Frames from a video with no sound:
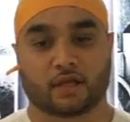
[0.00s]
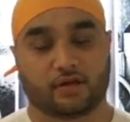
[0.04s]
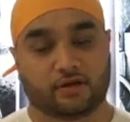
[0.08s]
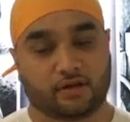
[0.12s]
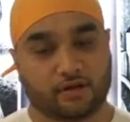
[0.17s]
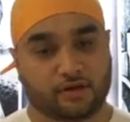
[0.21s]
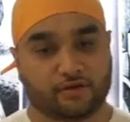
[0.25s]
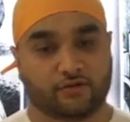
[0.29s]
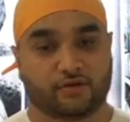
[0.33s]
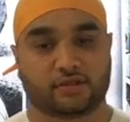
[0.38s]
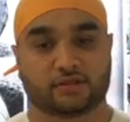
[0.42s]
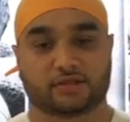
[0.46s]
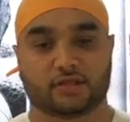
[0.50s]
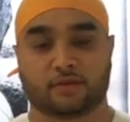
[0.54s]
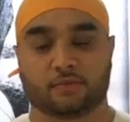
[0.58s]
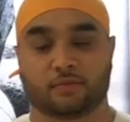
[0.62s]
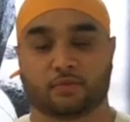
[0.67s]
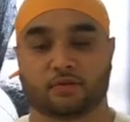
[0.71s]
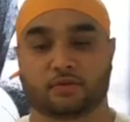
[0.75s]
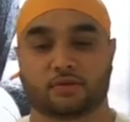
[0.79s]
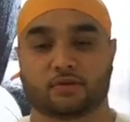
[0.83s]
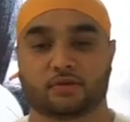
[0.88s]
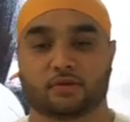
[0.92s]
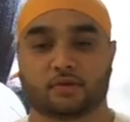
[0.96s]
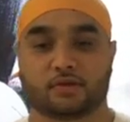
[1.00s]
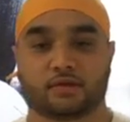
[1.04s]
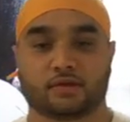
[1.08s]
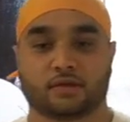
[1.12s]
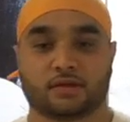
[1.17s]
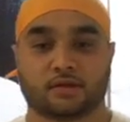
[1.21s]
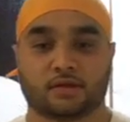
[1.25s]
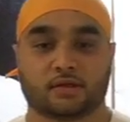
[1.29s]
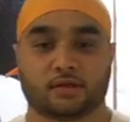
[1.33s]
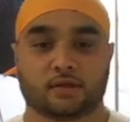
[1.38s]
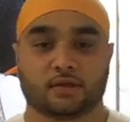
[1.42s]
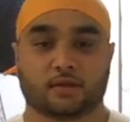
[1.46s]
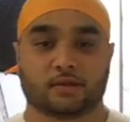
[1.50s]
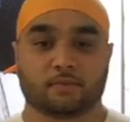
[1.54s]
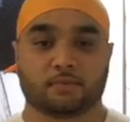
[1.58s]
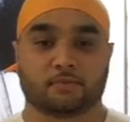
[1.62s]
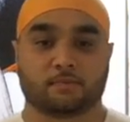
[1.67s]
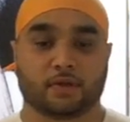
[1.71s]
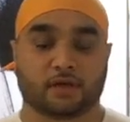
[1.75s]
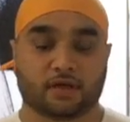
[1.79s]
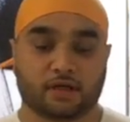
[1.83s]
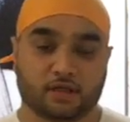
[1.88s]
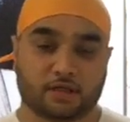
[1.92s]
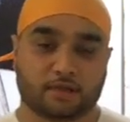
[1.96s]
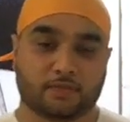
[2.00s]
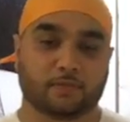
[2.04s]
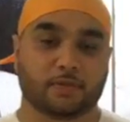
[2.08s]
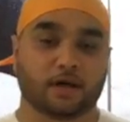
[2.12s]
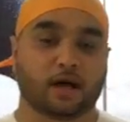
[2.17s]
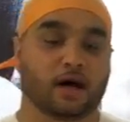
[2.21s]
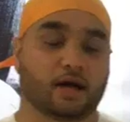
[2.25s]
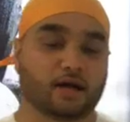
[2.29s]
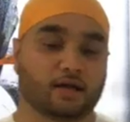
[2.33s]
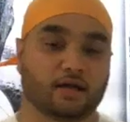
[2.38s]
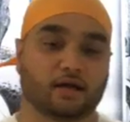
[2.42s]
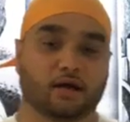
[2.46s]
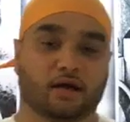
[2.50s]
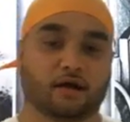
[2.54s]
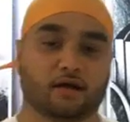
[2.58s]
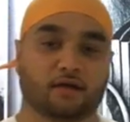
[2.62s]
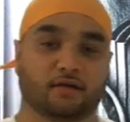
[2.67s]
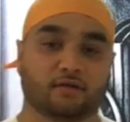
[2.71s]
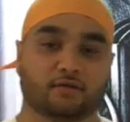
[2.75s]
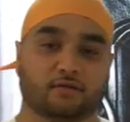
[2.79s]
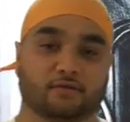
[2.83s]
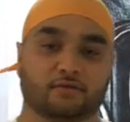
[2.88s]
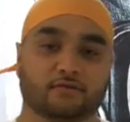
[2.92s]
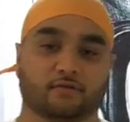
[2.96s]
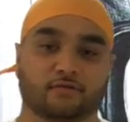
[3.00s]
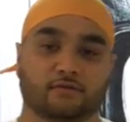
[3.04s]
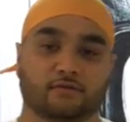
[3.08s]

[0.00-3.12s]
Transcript: Another example, Pandit Bihari Lal.